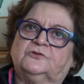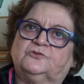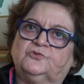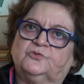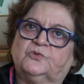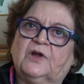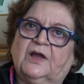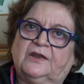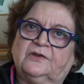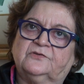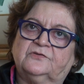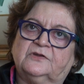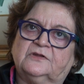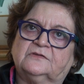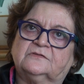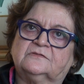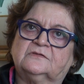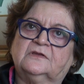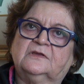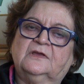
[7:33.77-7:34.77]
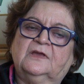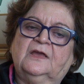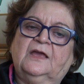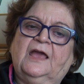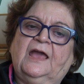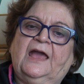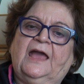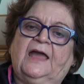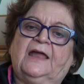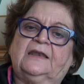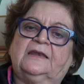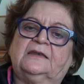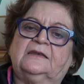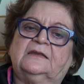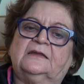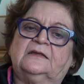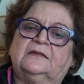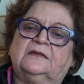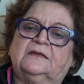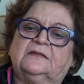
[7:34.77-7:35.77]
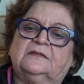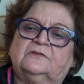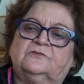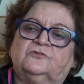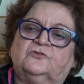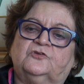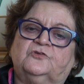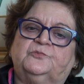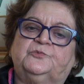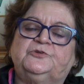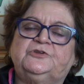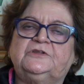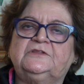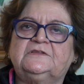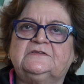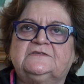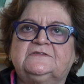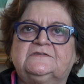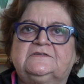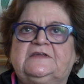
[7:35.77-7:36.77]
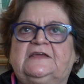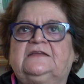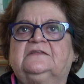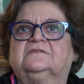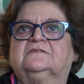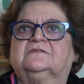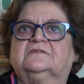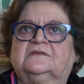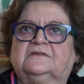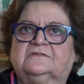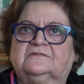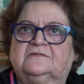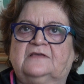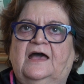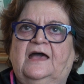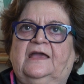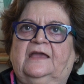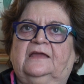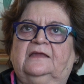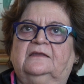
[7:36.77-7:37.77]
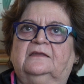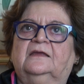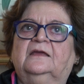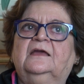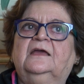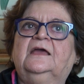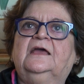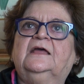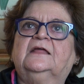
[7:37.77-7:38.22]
the two countries, and sort of putting the states aside.